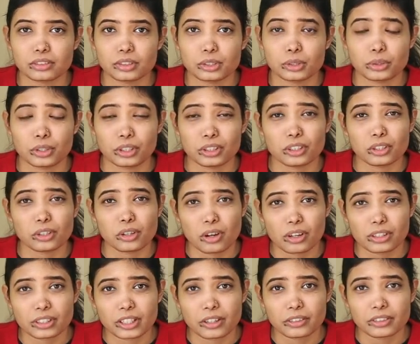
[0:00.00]
during the
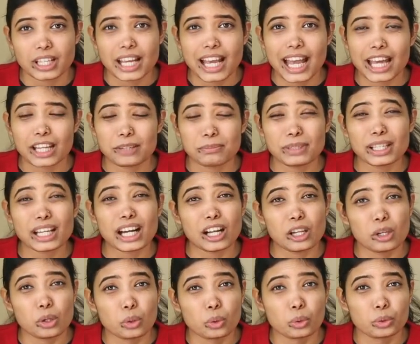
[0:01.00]
lockdown and be
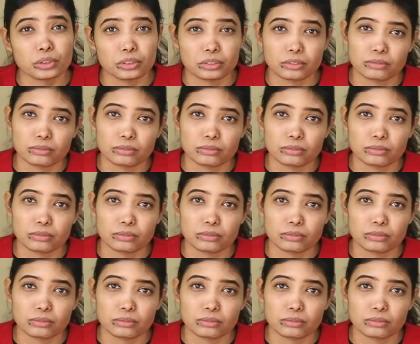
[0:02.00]
alone.